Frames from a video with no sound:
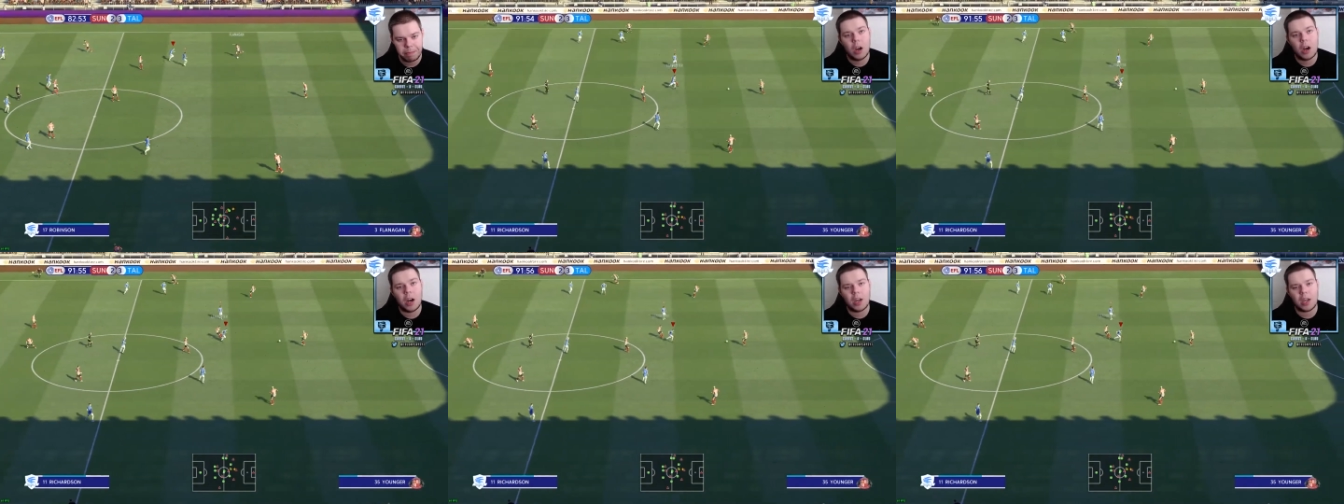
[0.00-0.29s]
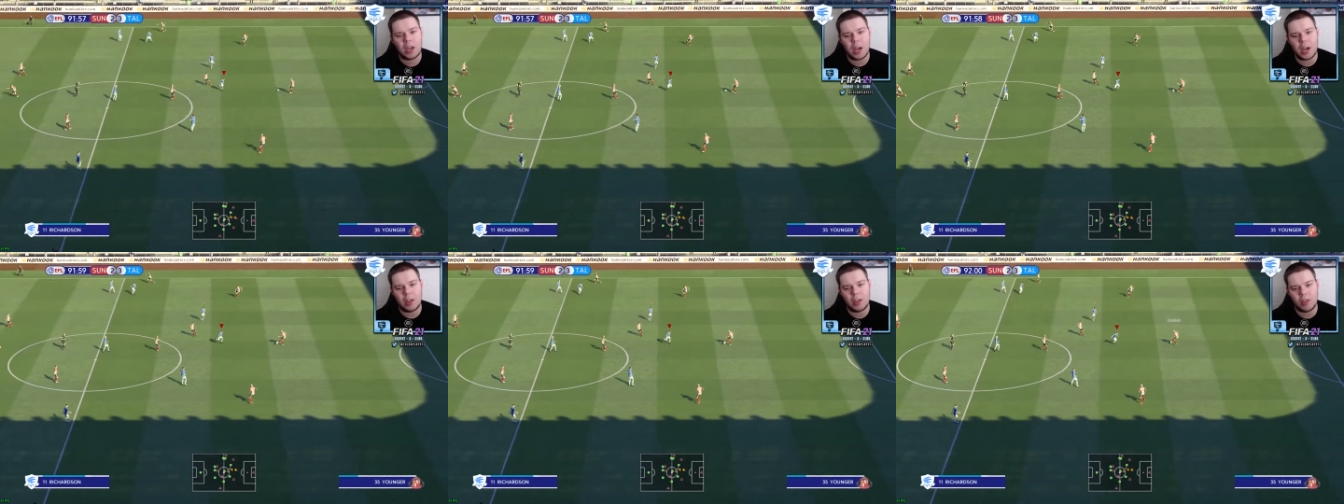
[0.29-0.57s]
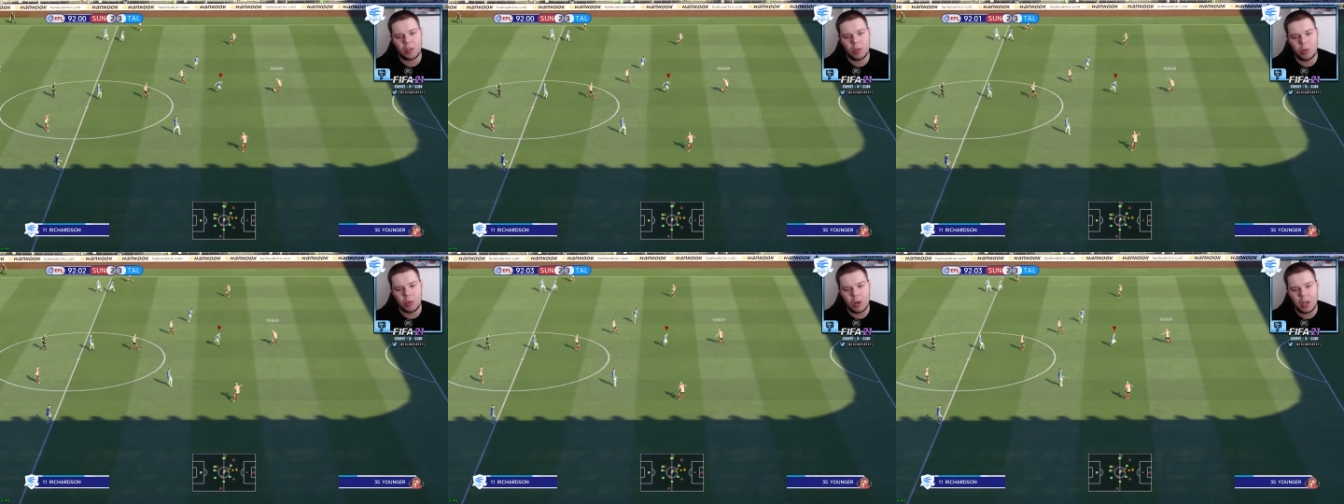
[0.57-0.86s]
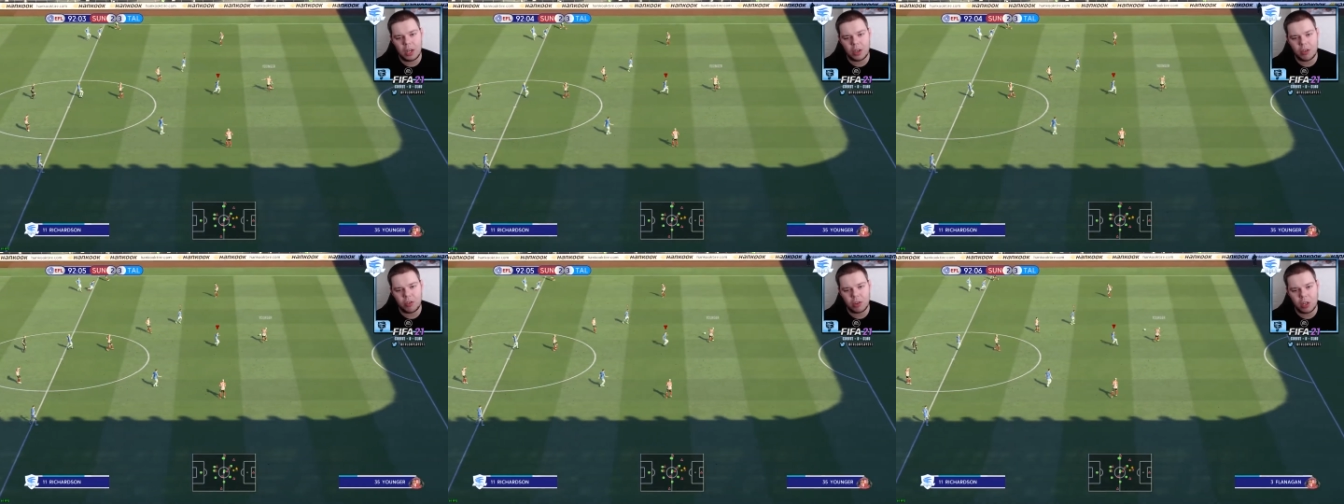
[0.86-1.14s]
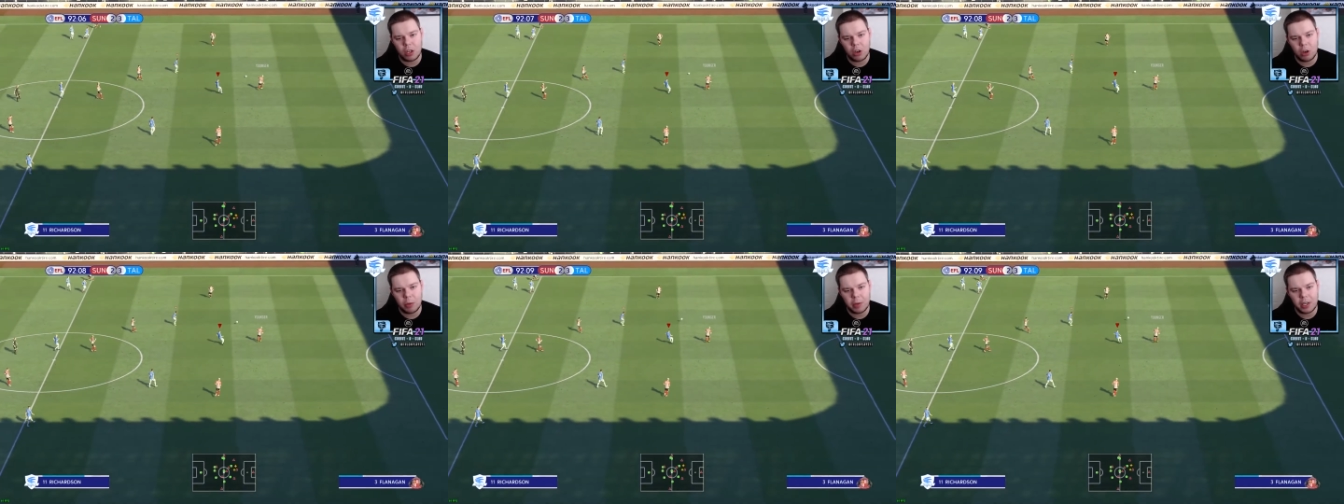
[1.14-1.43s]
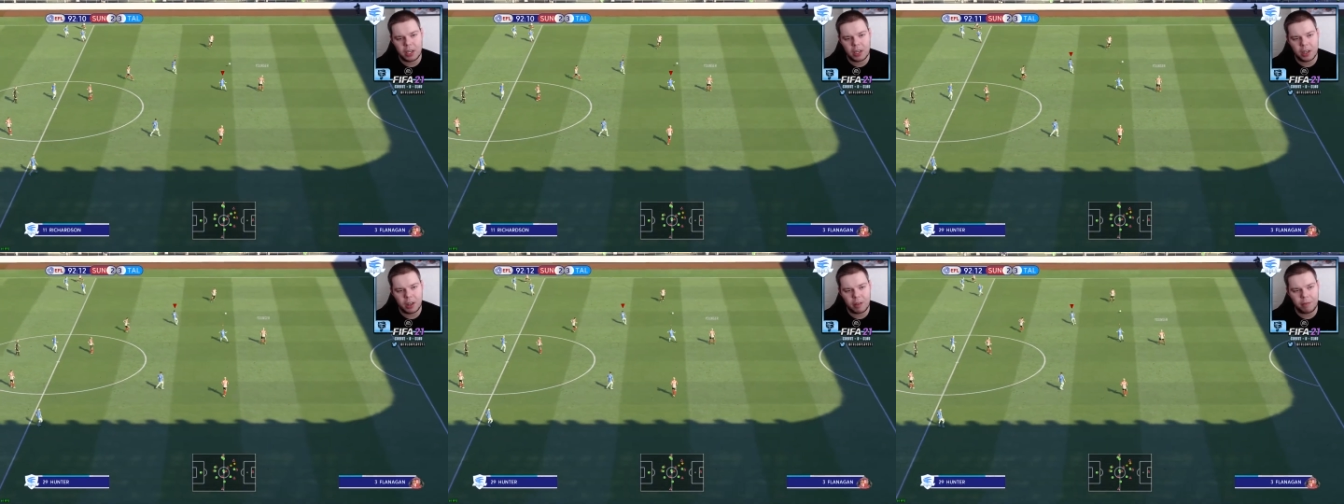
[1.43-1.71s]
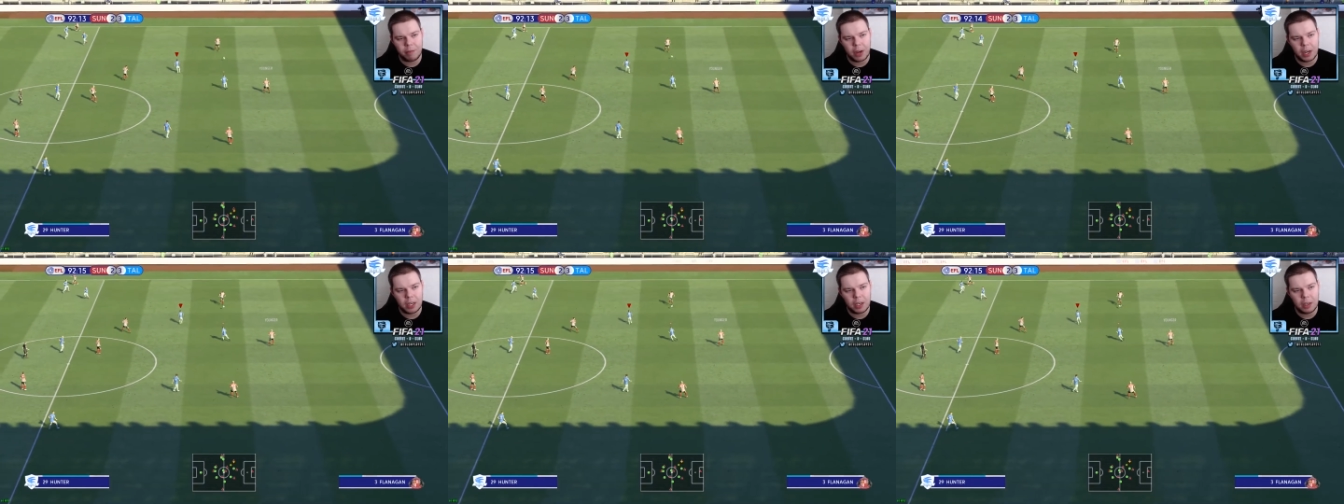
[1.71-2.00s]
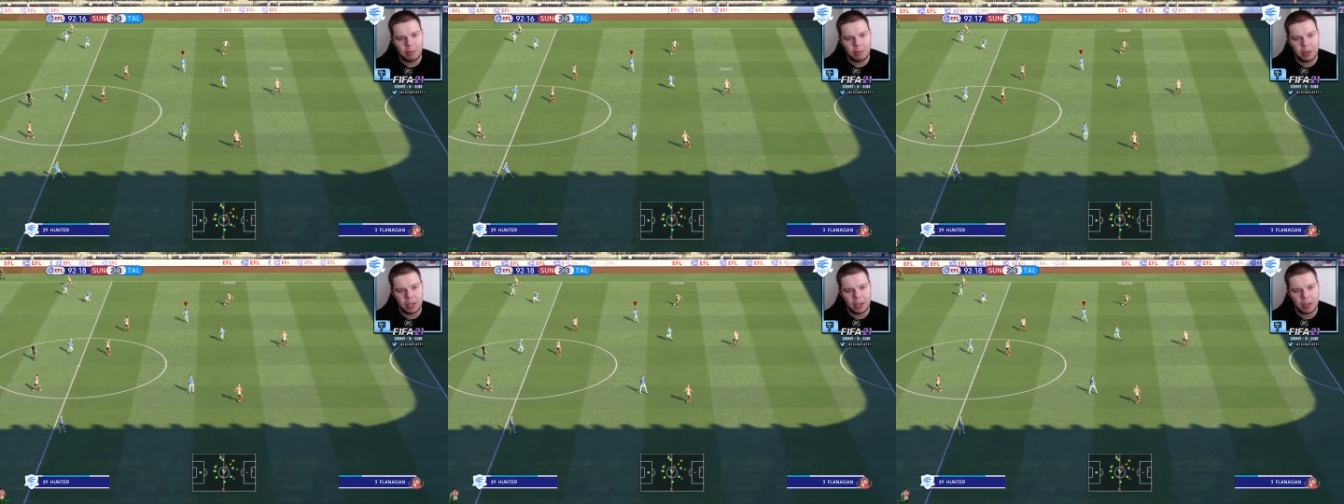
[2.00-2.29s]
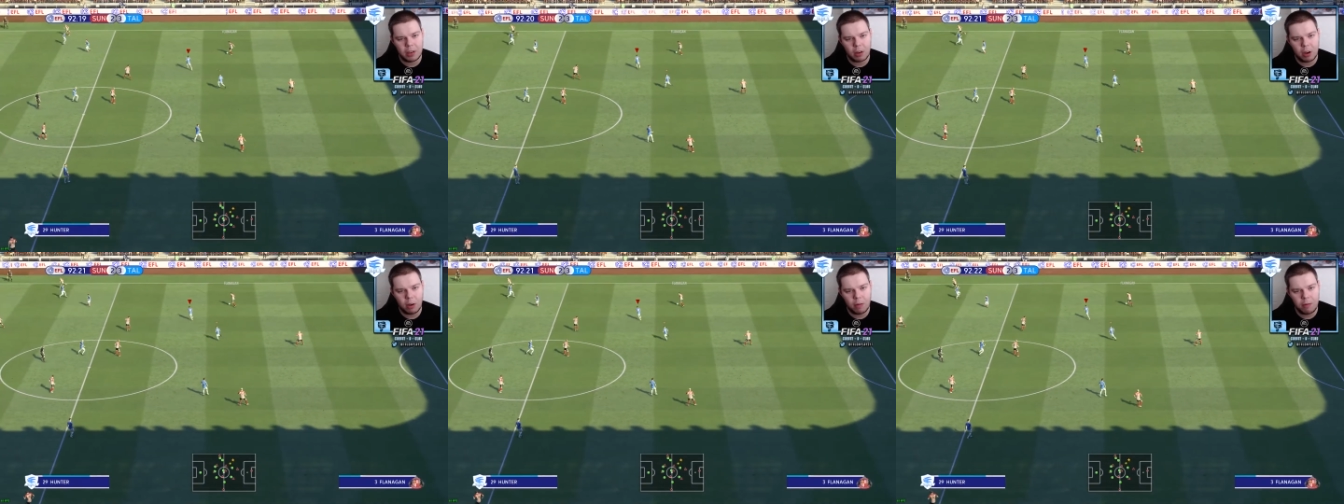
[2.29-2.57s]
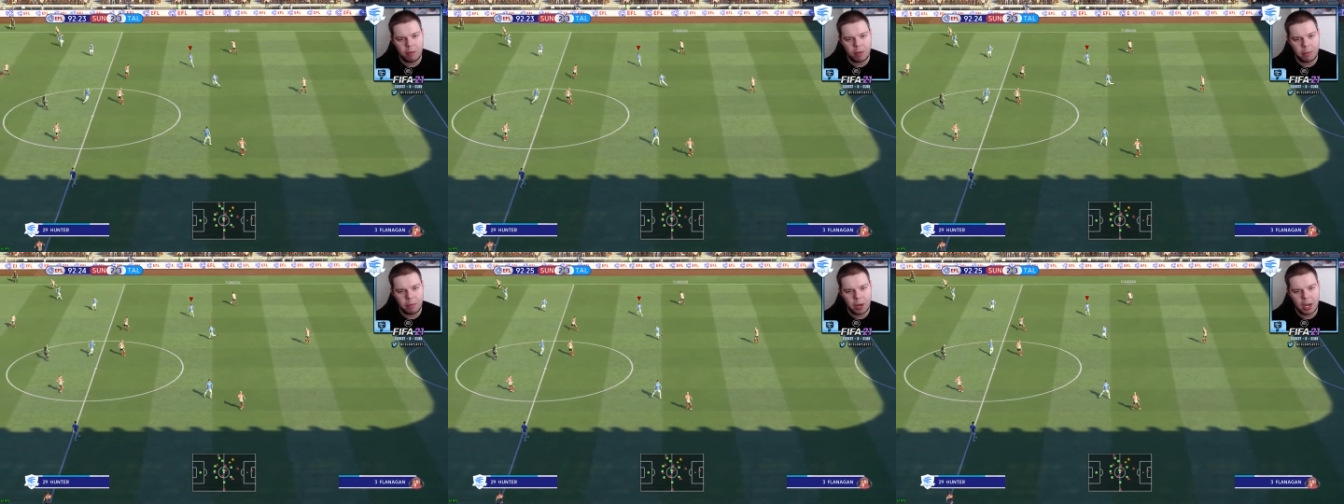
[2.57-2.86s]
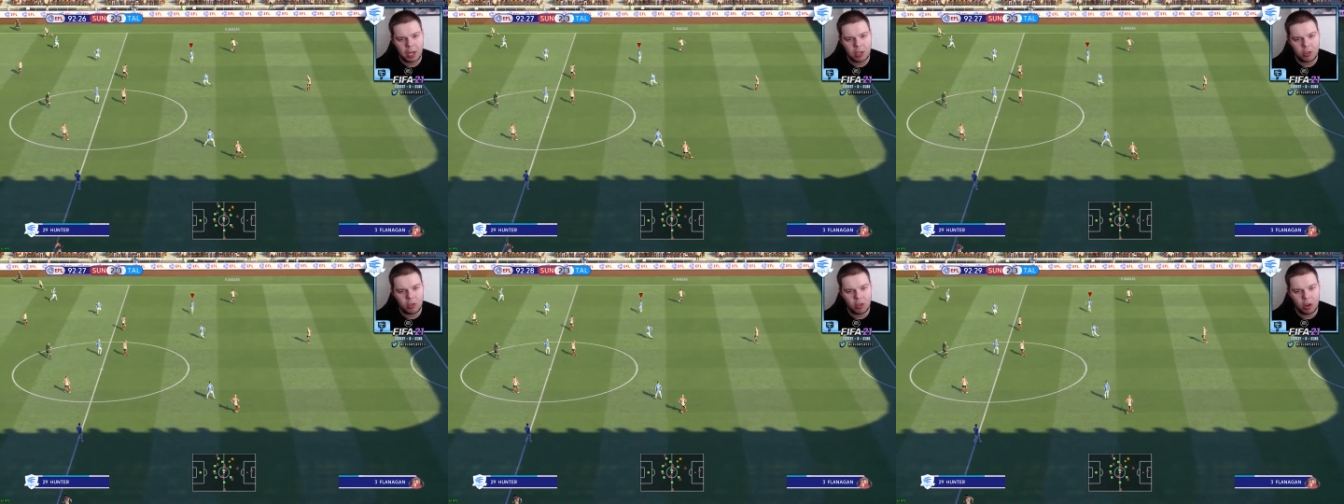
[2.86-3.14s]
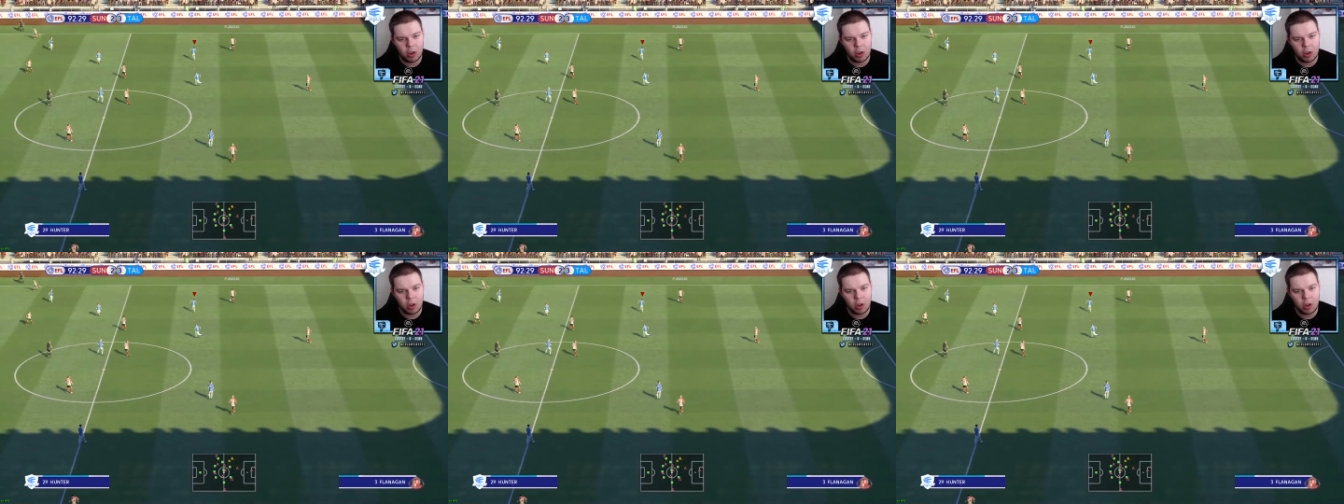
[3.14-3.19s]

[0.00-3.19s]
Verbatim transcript: Alright guys, so we're literally coming into the final minute of the match